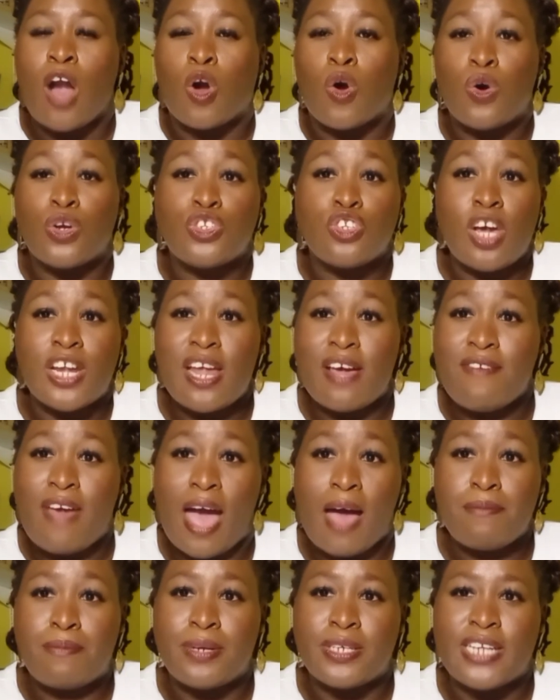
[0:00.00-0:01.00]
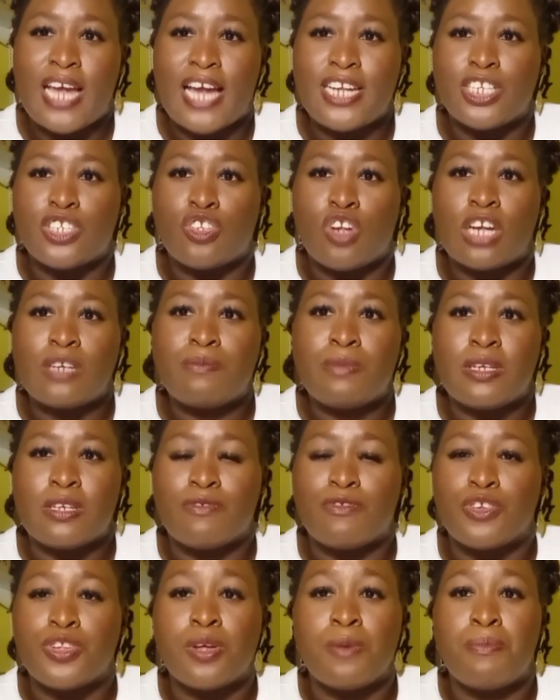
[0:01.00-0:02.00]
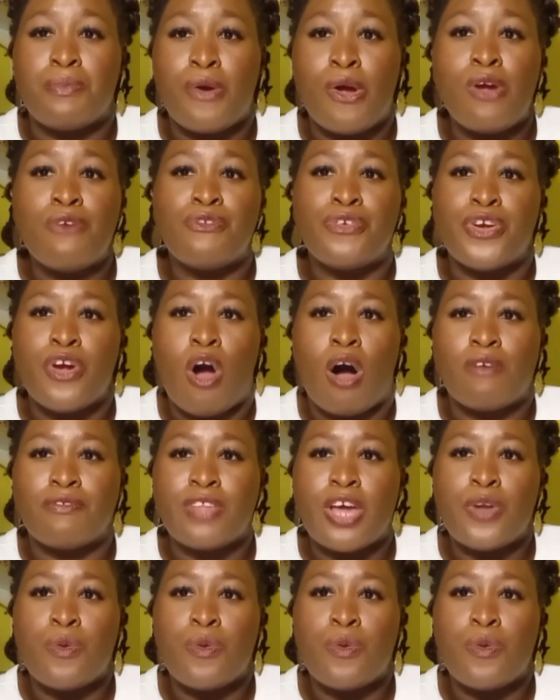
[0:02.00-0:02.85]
could not have happened had it not been for the bravery of